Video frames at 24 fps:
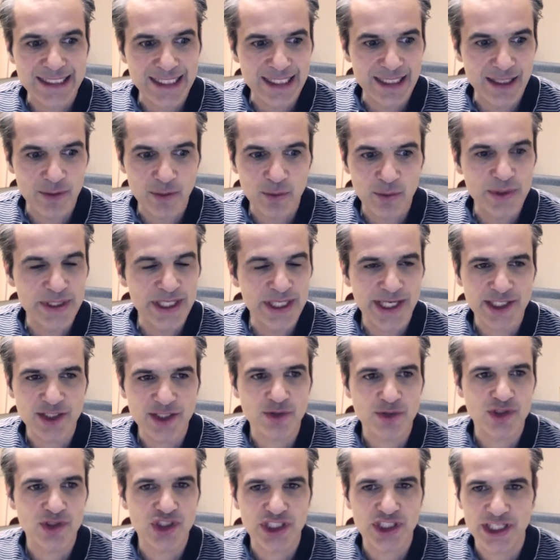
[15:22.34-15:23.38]
we had
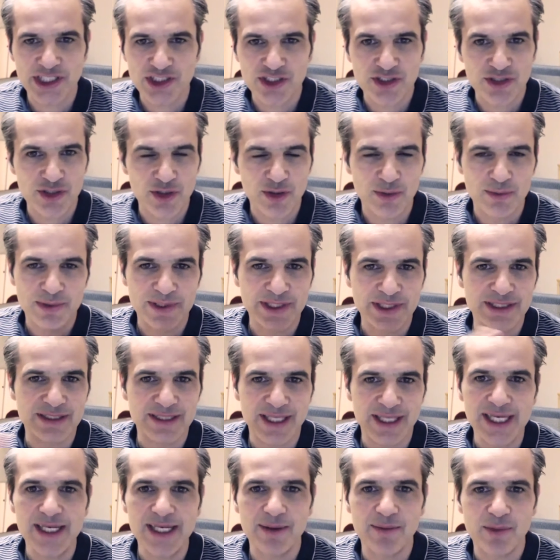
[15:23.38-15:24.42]
to change the complete
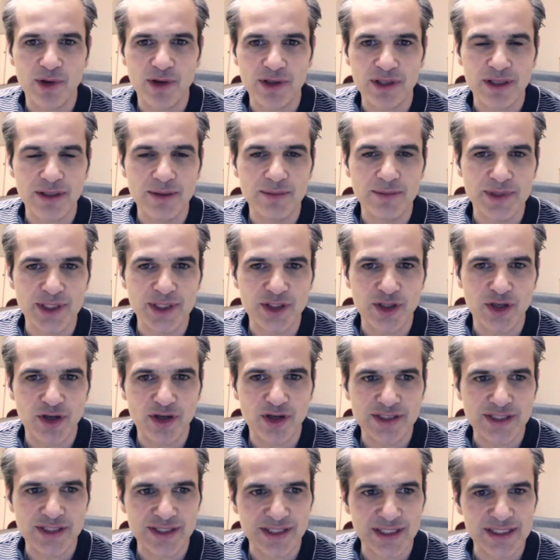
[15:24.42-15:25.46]
data model
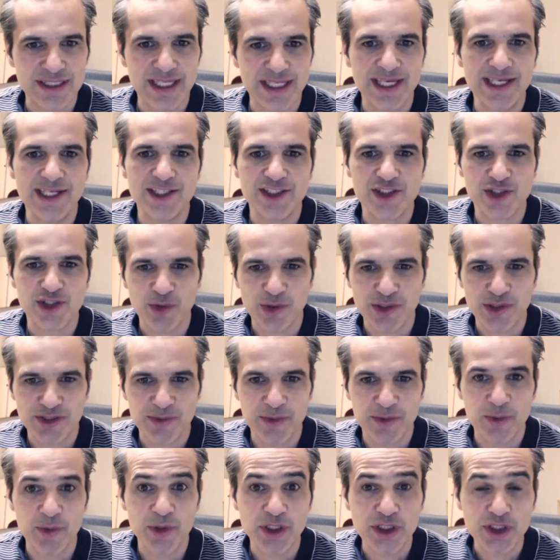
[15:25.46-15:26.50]
because the data source
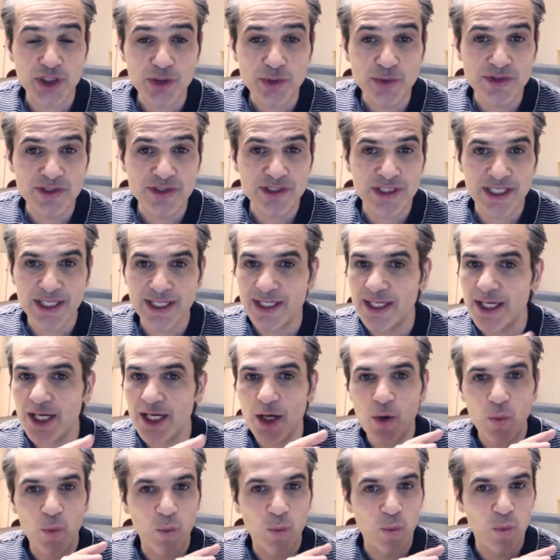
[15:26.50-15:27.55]
we were using
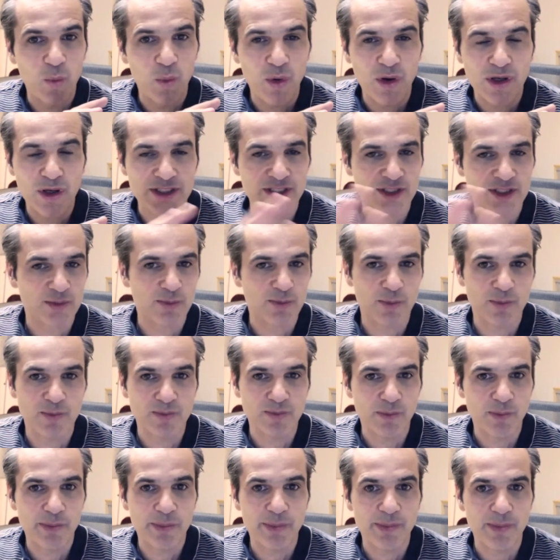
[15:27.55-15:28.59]
was
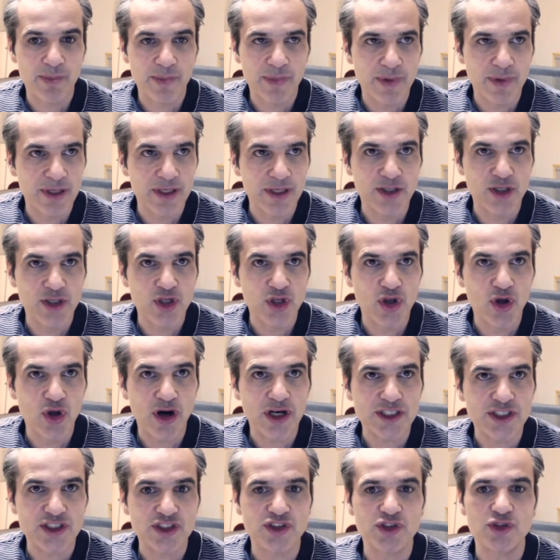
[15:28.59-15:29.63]

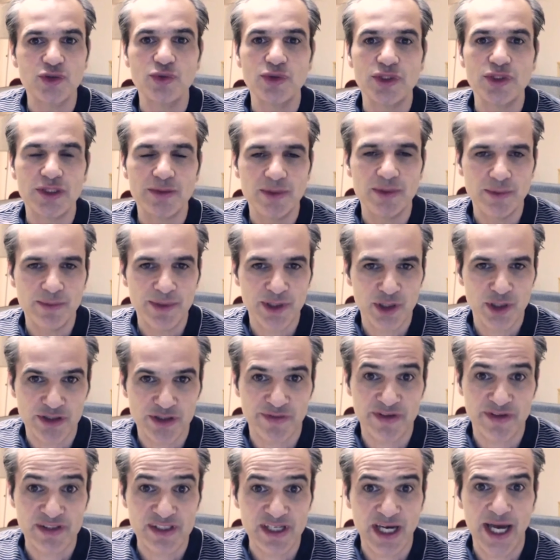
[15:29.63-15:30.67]
not suitable because of
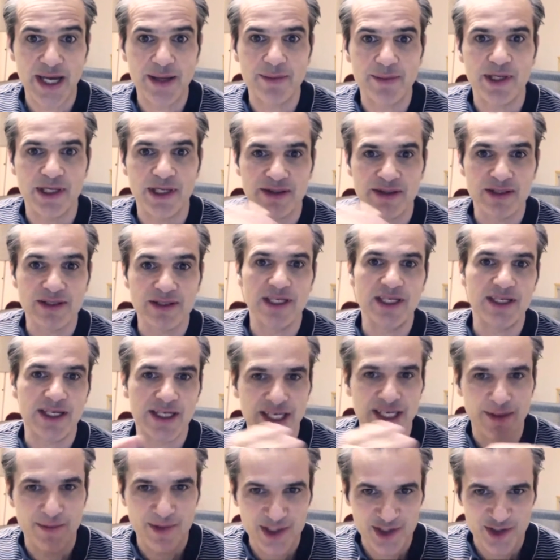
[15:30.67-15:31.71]
the timing. The data
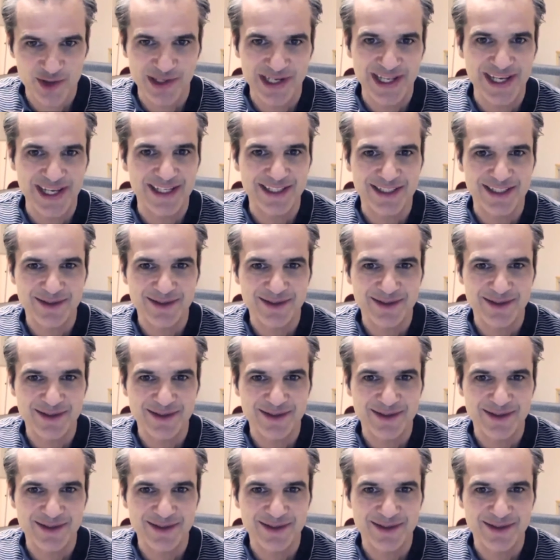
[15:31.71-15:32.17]
came in too late.